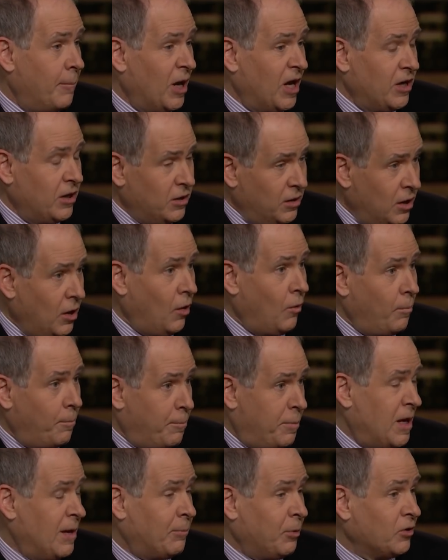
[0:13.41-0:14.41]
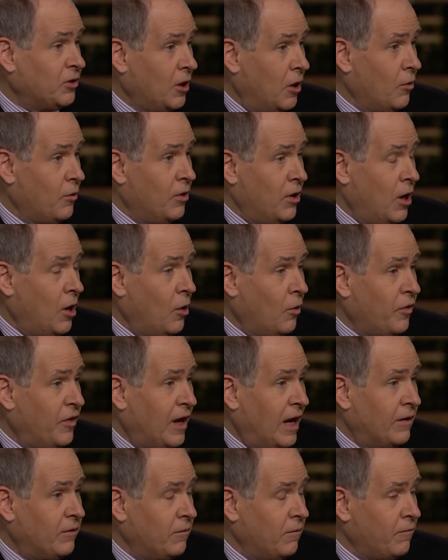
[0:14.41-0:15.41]
But, you know, people don't know
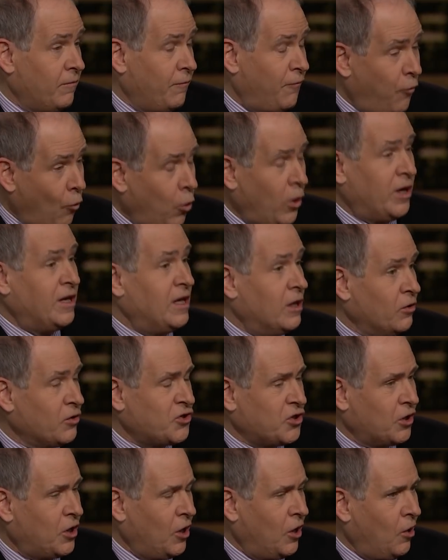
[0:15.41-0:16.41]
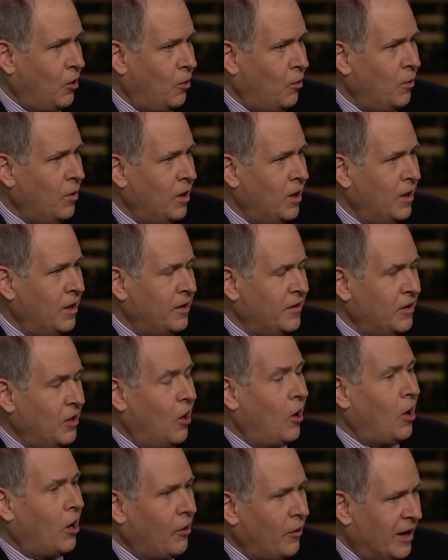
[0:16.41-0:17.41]
that 4 years ago, the
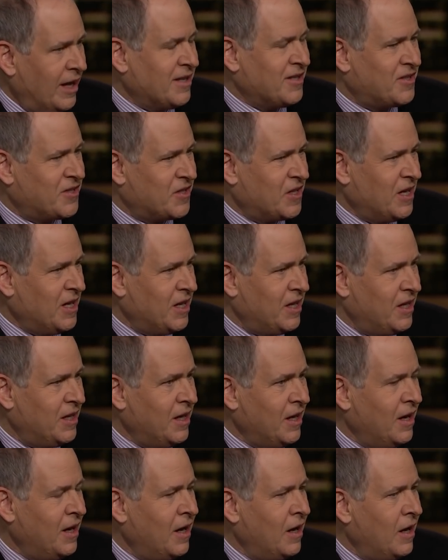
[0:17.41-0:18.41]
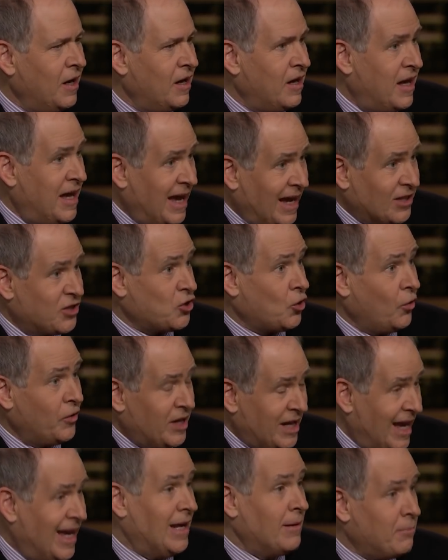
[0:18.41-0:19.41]
RNC canceled
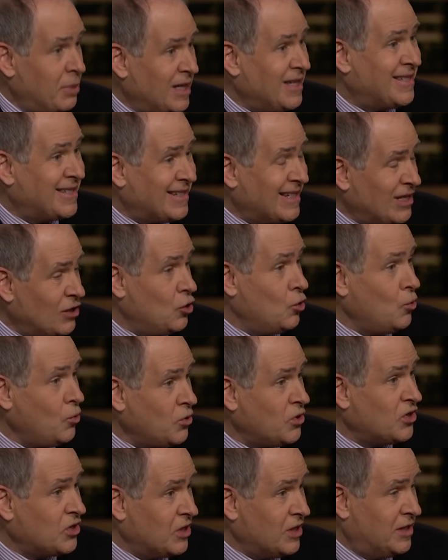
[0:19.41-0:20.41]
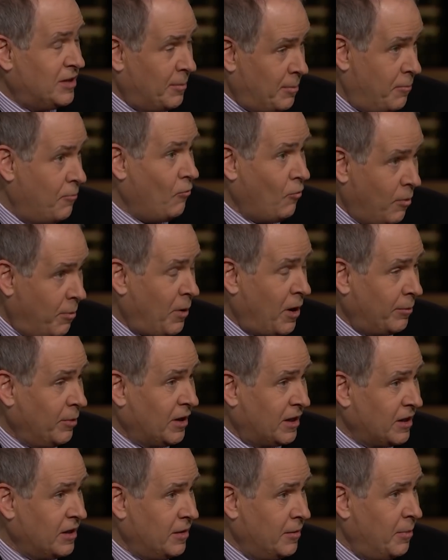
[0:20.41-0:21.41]
the NBC News
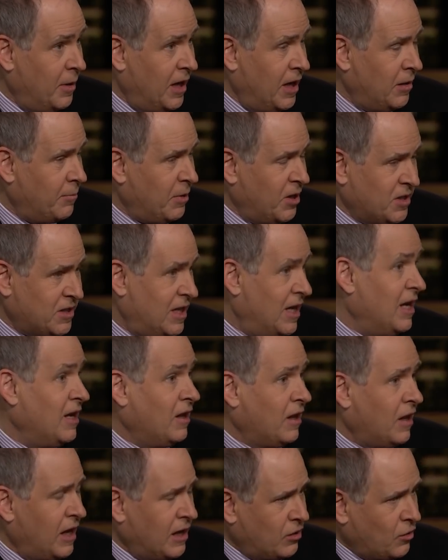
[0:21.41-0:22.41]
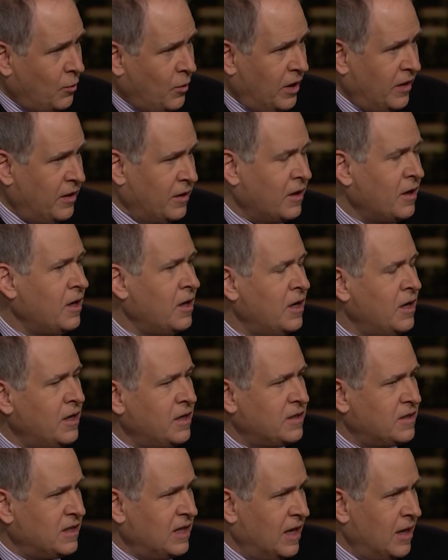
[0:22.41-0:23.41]
Republican debate because they didn't like the way the
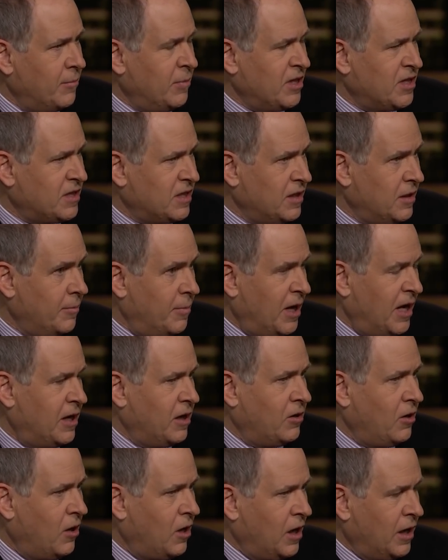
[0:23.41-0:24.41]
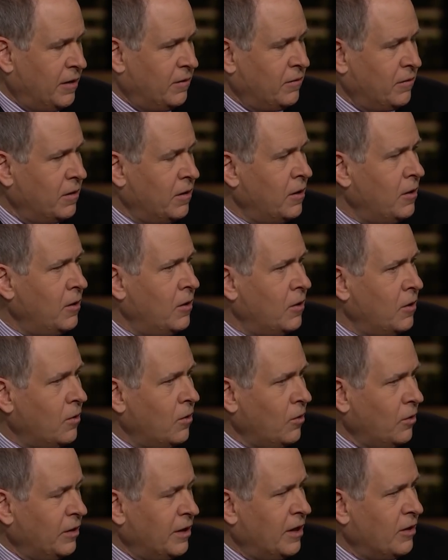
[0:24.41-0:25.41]
CNBC debate had gone
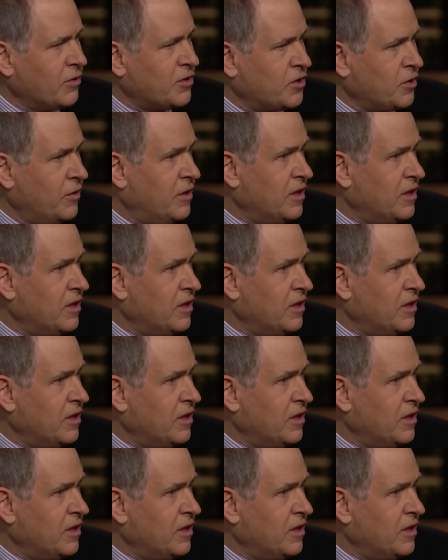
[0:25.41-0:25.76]
earlier. So